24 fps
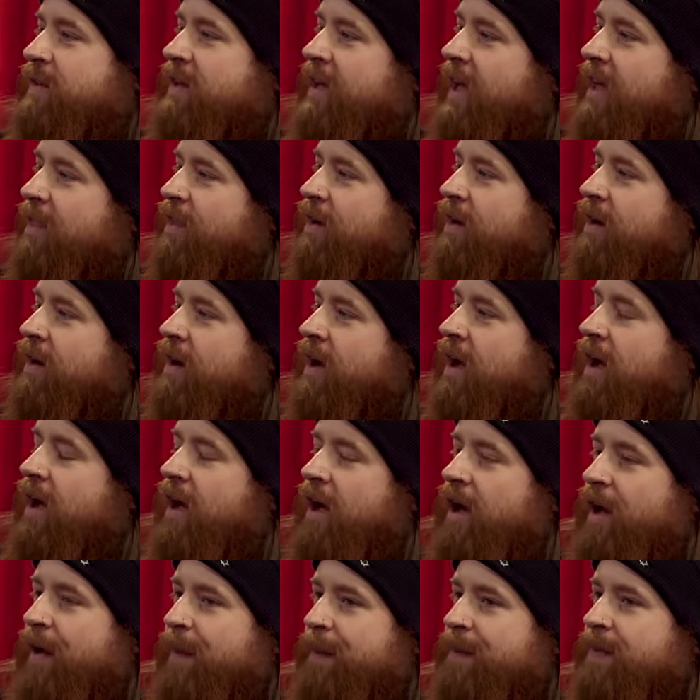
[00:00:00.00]
together. Okay.
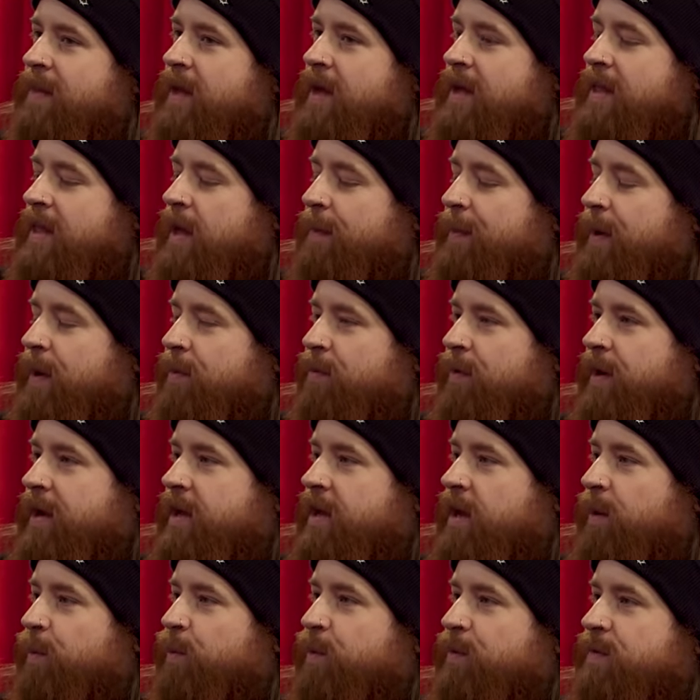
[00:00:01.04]
That band
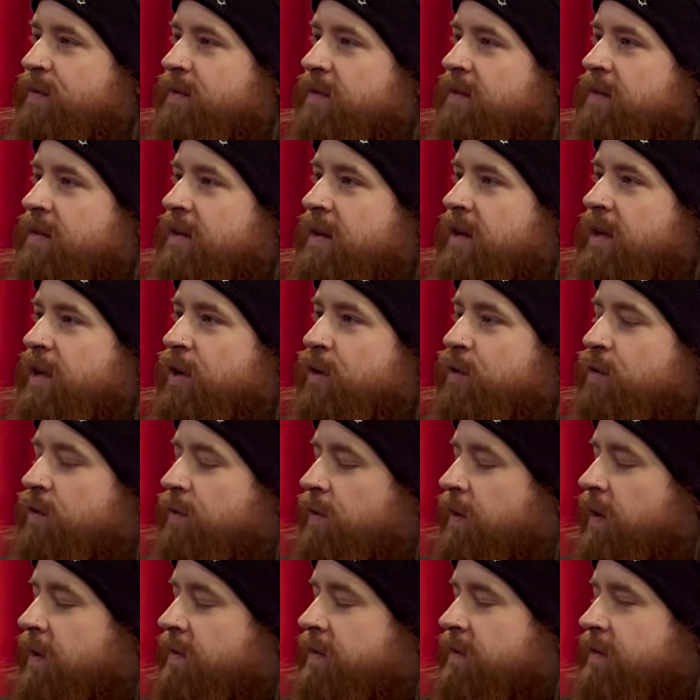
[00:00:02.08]
breaking up was huge
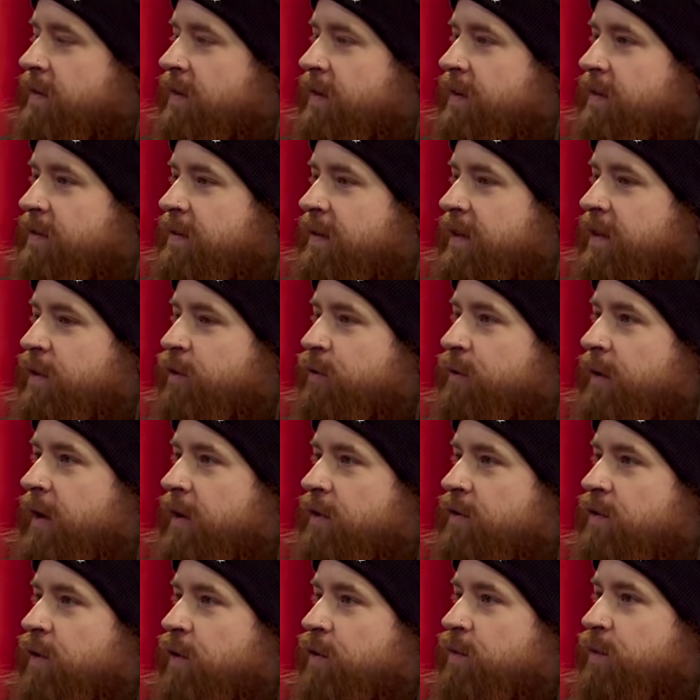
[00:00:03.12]
for us. Seeing those final
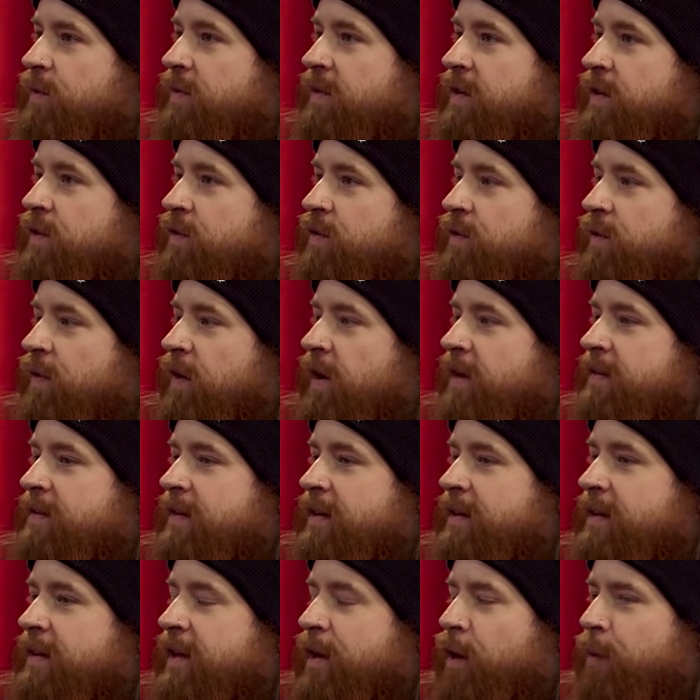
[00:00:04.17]
shows was huge for us.
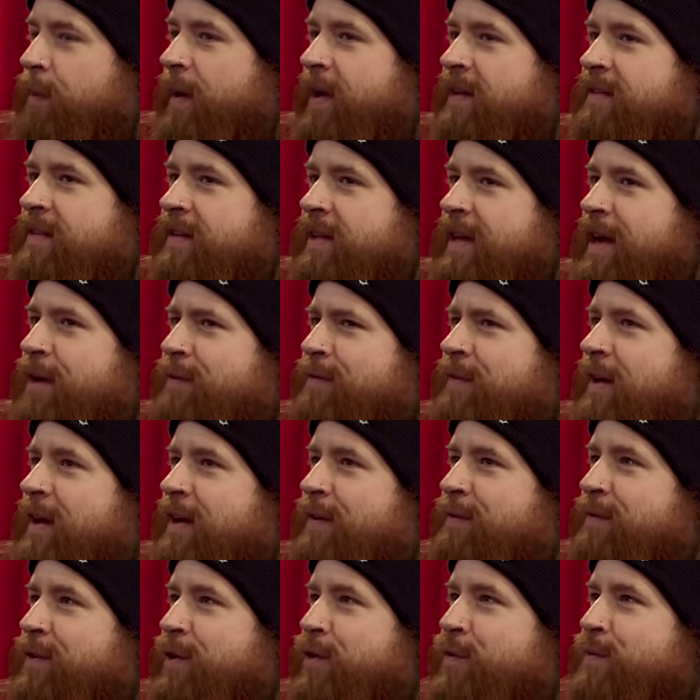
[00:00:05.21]
And, you know, basically outside
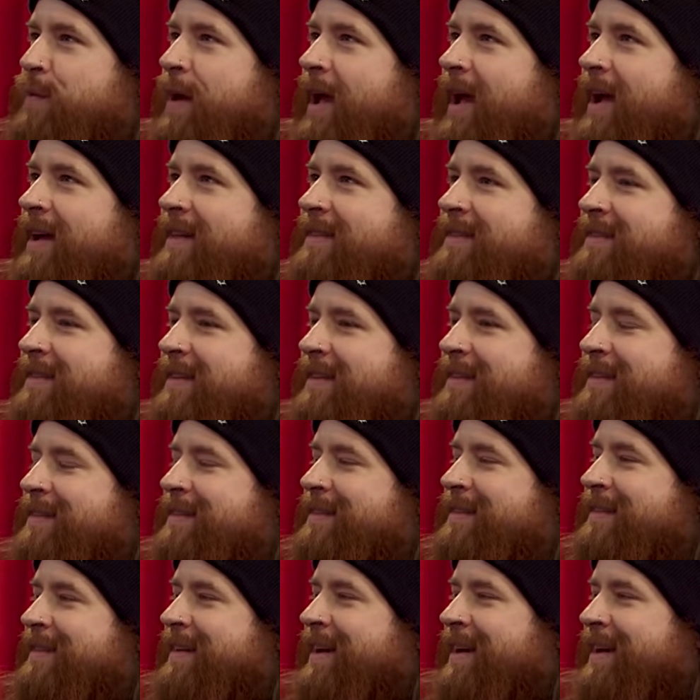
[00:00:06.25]
of new bands
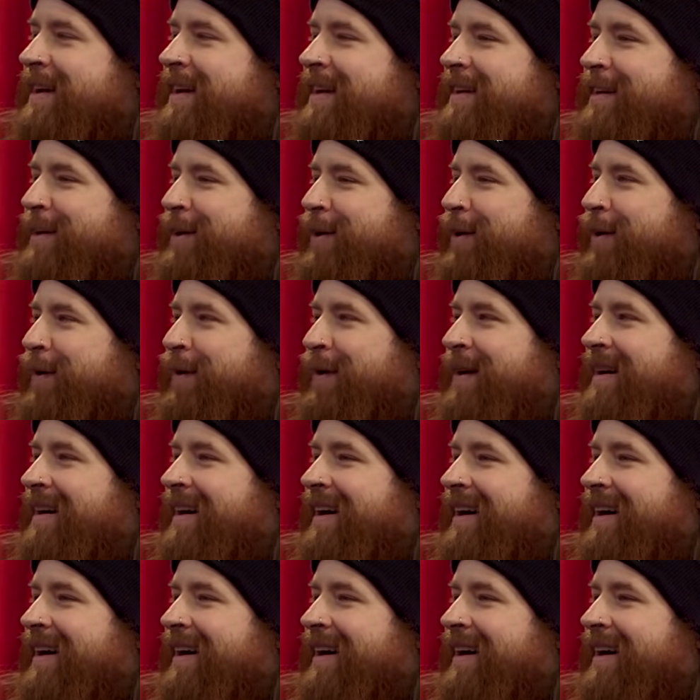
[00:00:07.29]
and, you know,